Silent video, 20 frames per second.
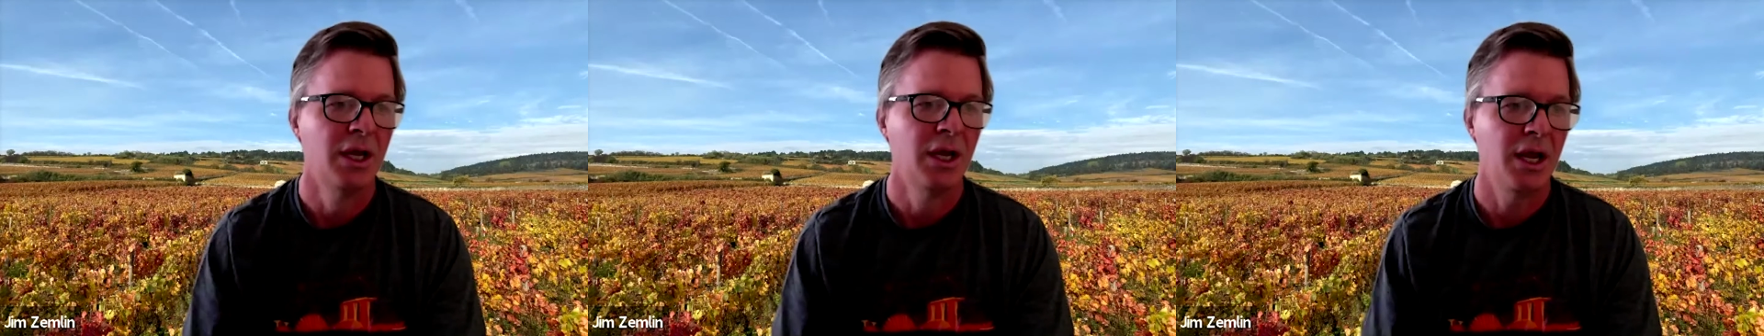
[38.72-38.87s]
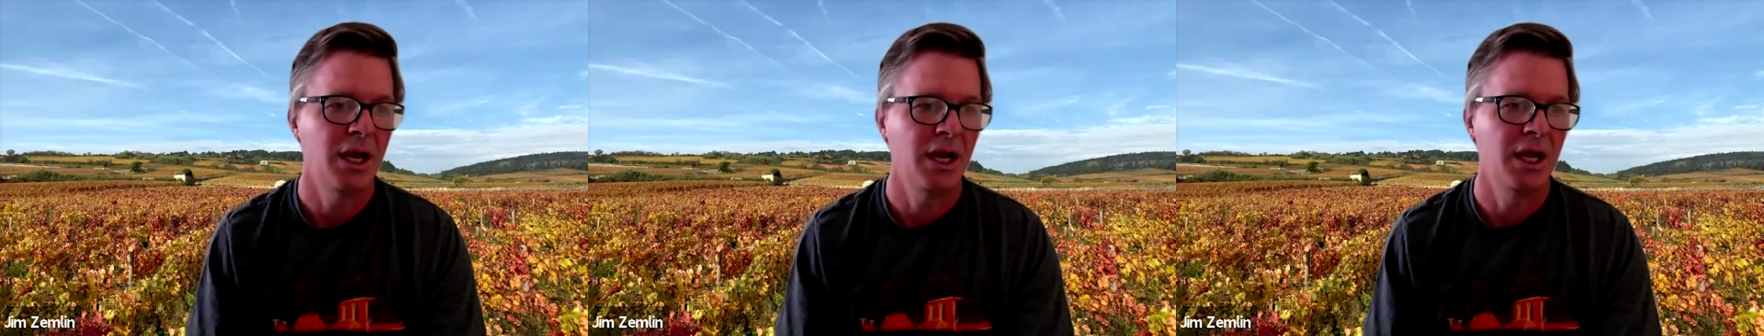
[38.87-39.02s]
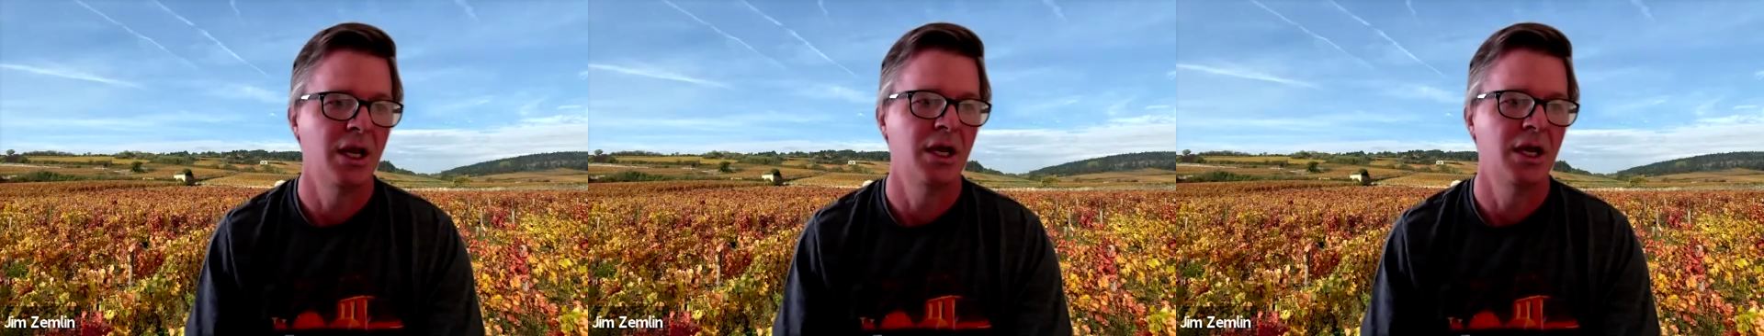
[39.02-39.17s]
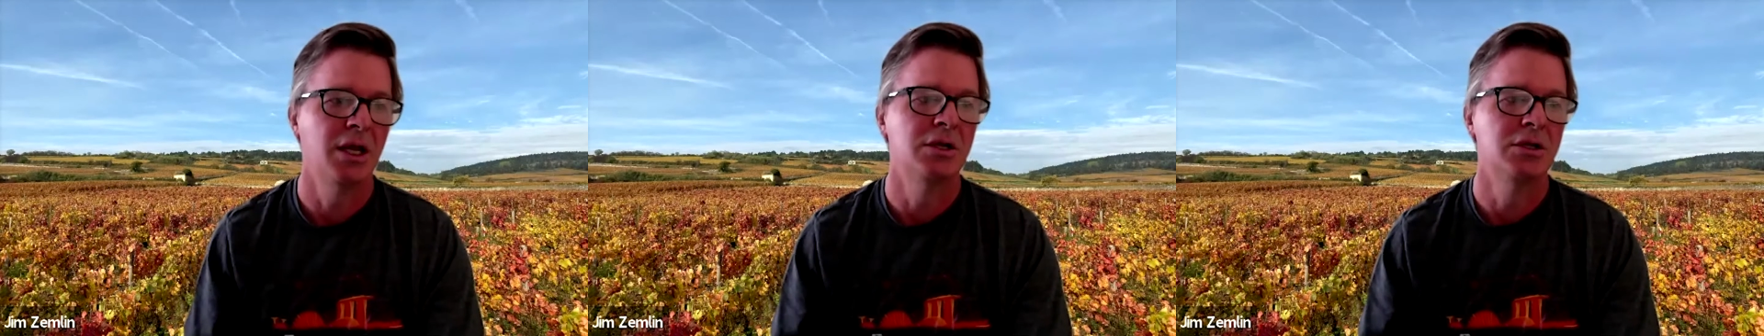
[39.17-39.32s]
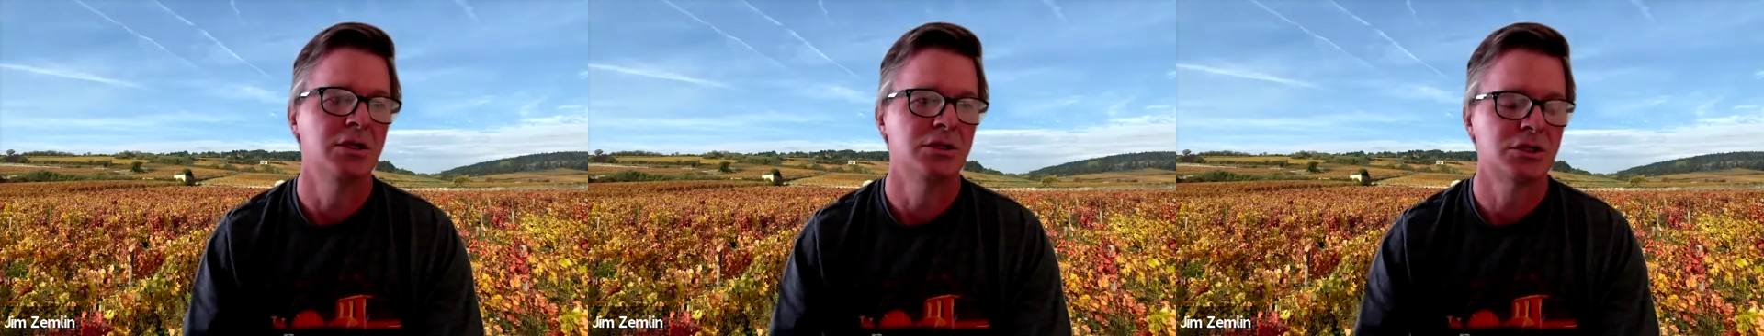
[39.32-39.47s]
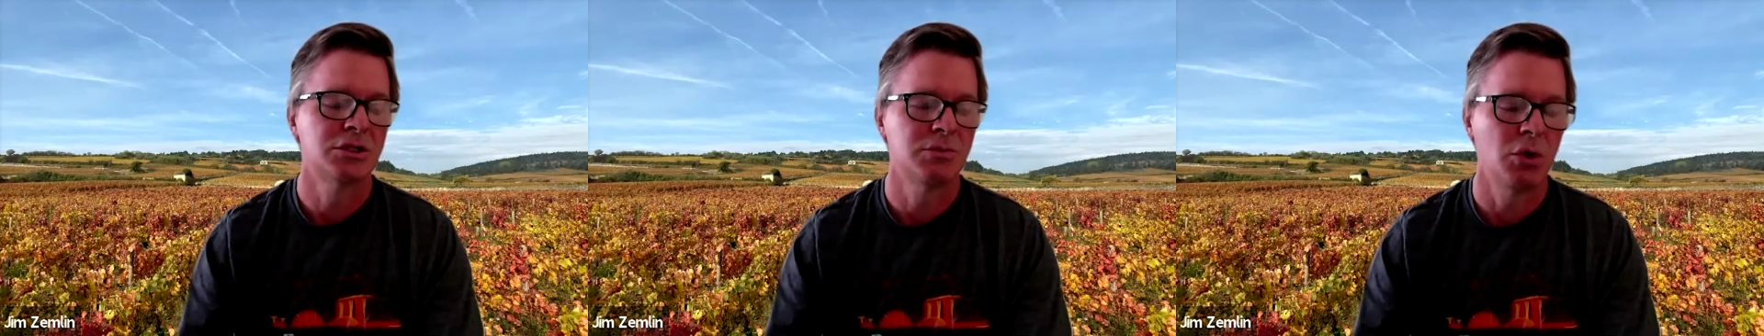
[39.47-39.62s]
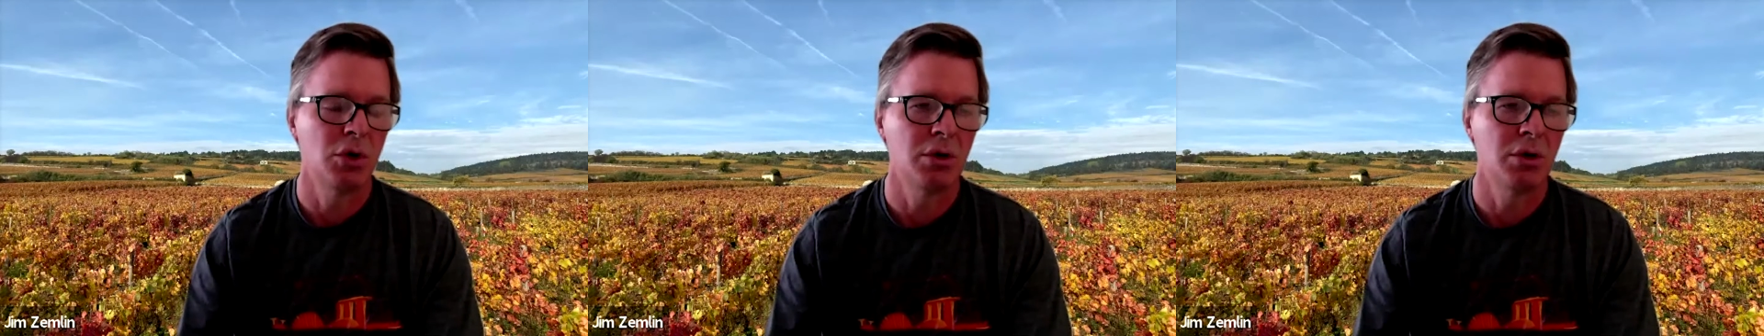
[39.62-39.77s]
And
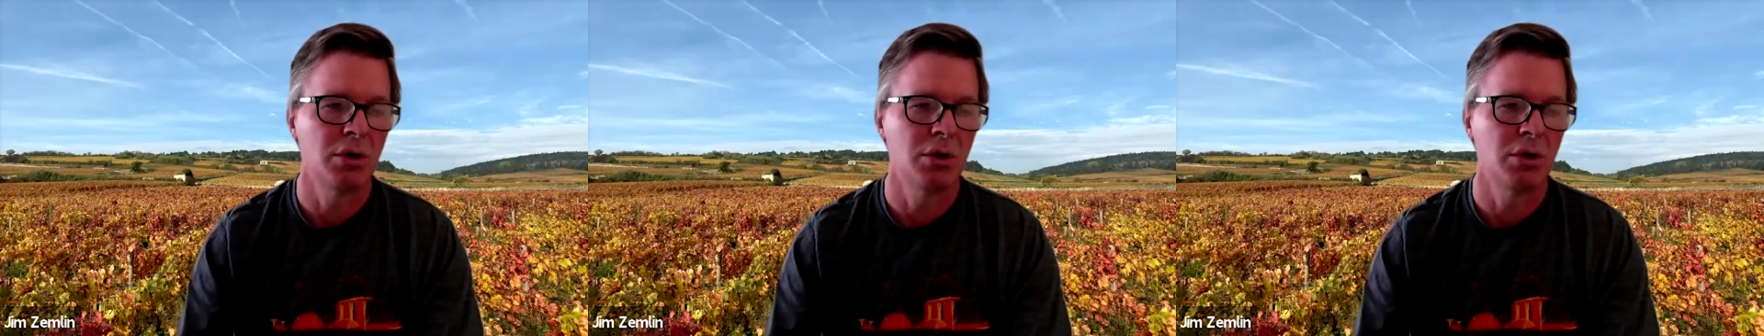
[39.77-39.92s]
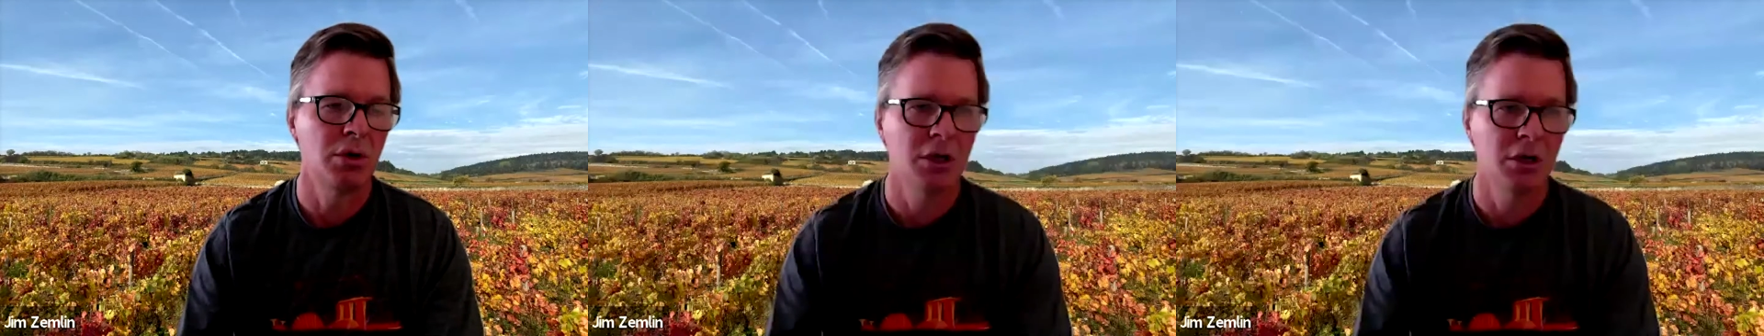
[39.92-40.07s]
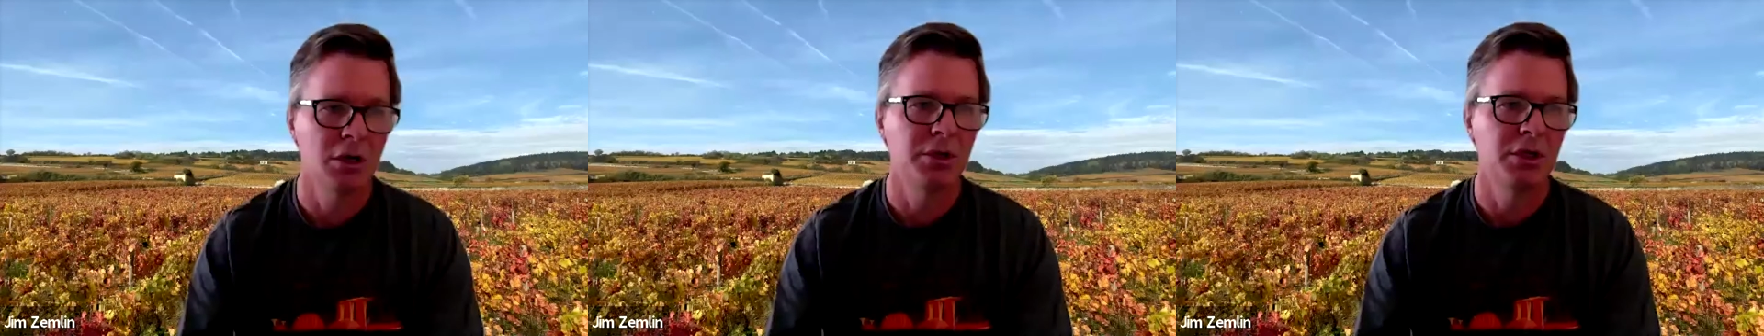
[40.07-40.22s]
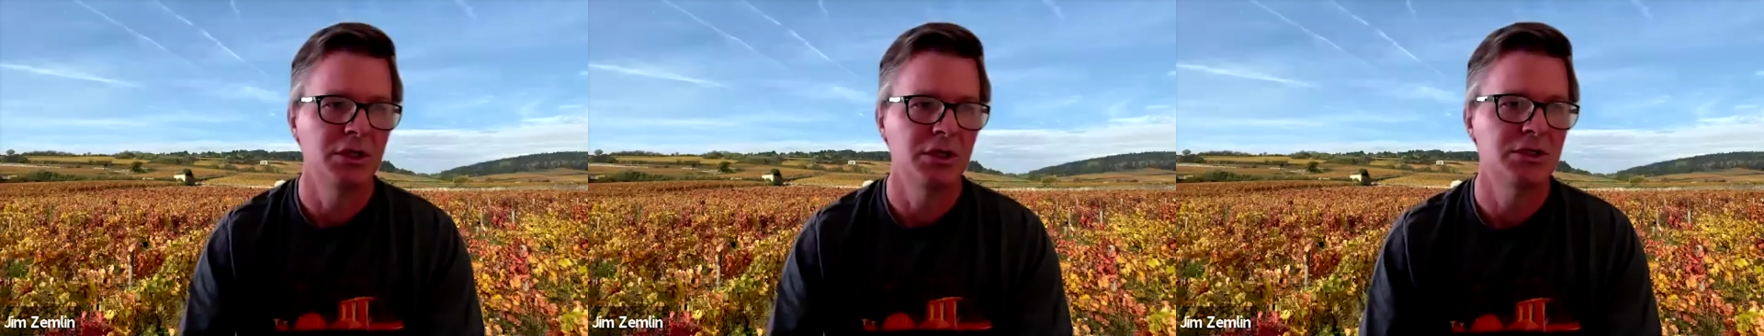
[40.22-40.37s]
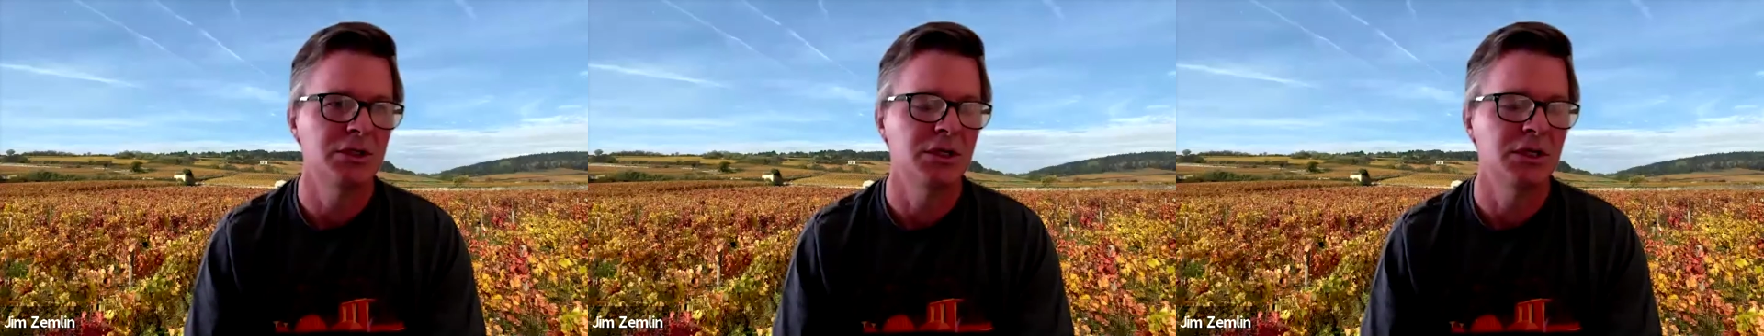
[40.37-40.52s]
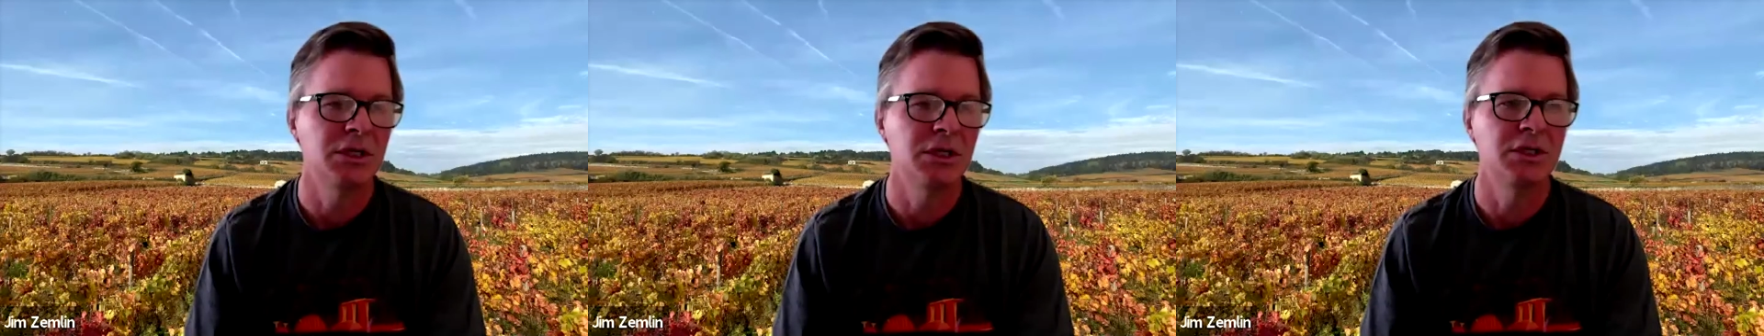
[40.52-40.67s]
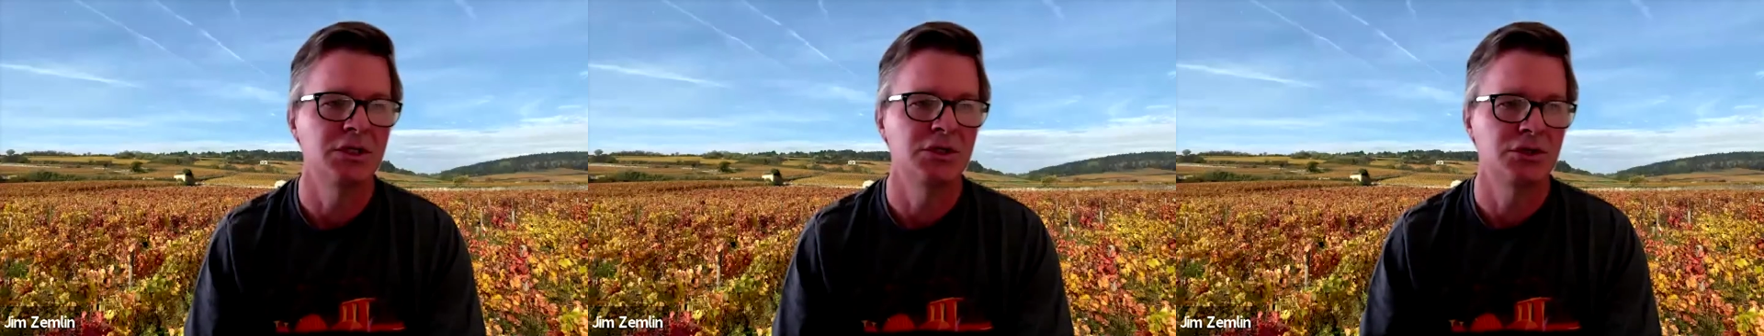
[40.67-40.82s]
small companies
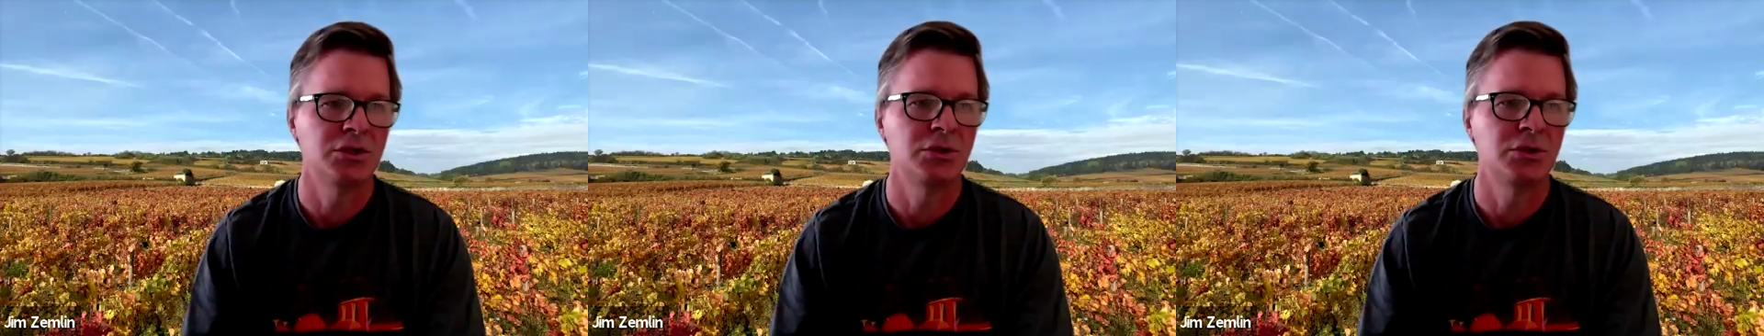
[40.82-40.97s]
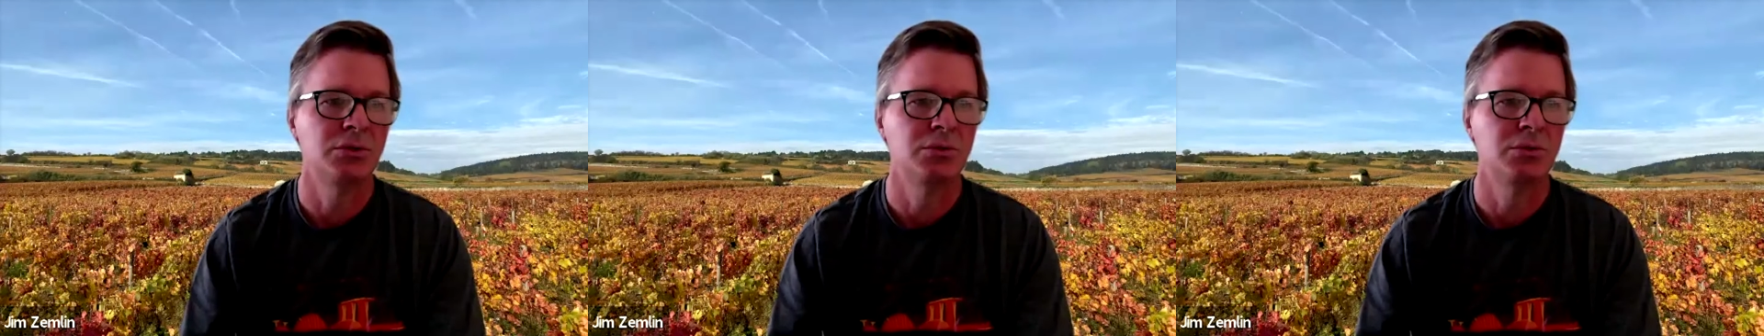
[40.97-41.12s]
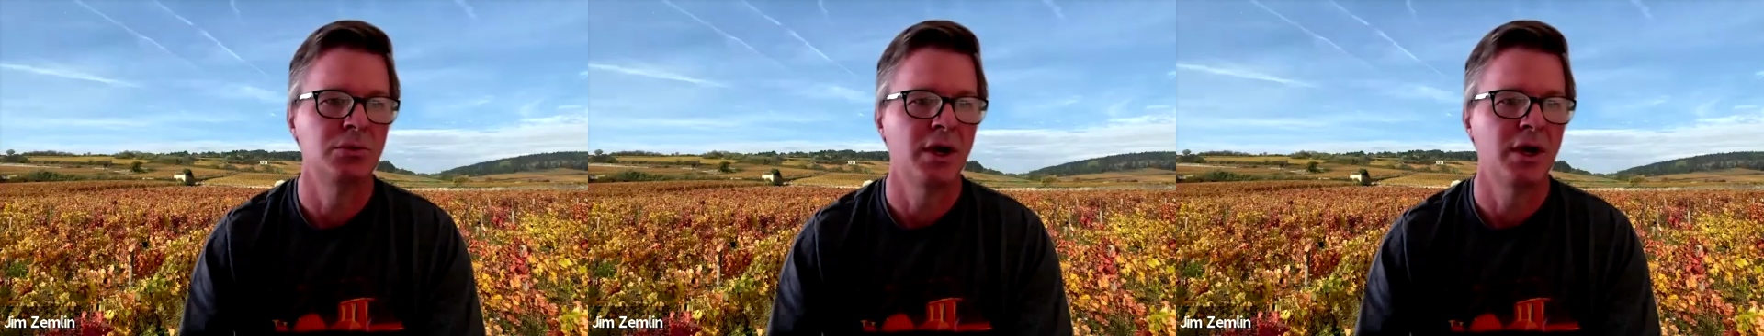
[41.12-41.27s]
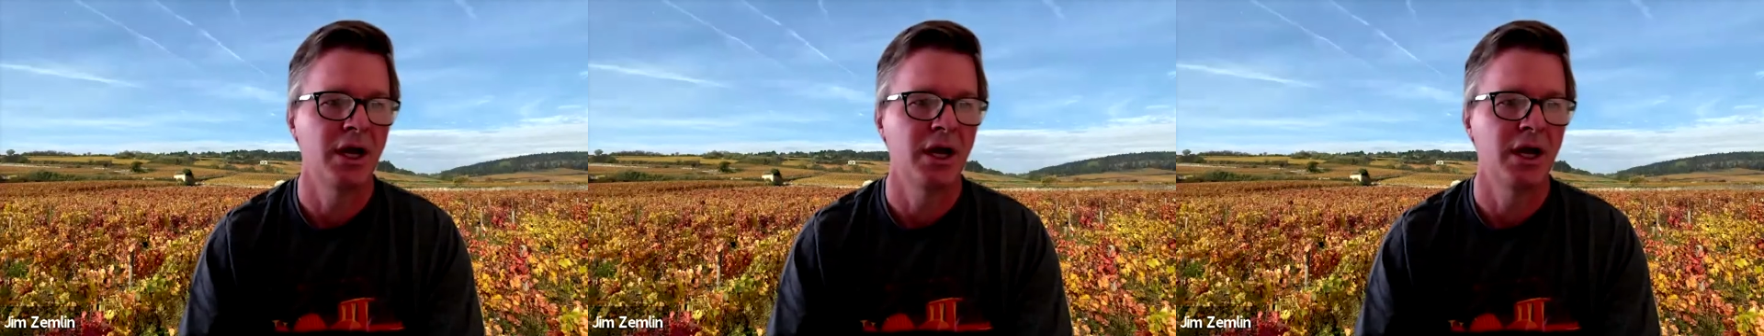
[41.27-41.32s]
need to